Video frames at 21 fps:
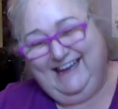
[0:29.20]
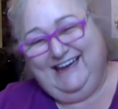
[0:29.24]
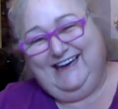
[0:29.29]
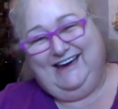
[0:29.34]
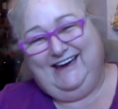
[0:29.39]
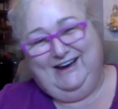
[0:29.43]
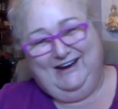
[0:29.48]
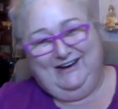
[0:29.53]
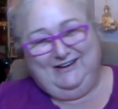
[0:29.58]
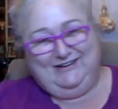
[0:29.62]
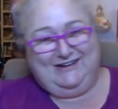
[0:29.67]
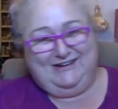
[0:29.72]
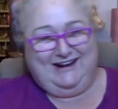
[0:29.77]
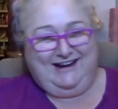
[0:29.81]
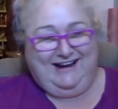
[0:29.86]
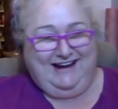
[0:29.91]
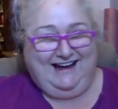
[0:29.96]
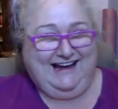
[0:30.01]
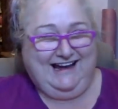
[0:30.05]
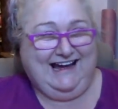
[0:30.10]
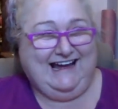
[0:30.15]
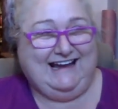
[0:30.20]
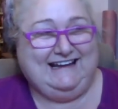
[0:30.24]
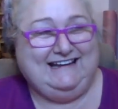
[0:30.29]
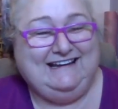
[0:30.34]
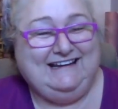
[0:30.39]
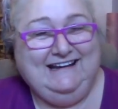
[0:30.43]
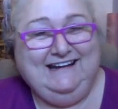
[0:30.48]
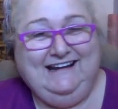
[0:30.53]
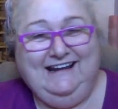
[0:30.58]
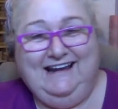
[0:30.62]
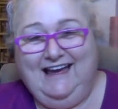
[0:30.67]
Oh, God.
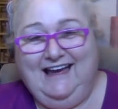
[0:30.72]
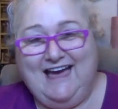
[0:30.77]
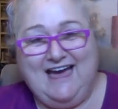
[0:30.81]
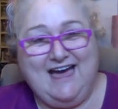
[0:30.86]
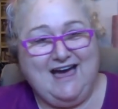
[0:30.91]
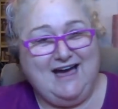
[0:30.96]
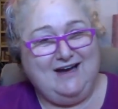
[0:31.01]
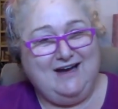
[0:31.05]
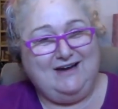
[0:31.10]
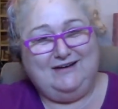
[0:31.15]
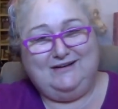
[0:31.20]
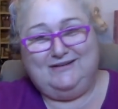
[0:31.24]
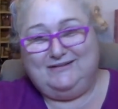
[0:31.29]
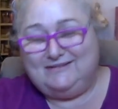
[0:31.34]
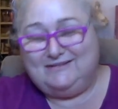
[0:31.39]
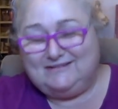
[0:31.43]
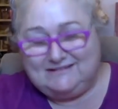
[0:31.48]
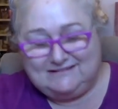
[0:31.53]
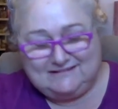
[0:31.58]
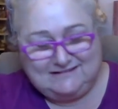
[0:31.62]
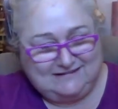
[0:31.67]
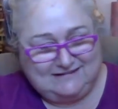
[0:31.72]
Oh,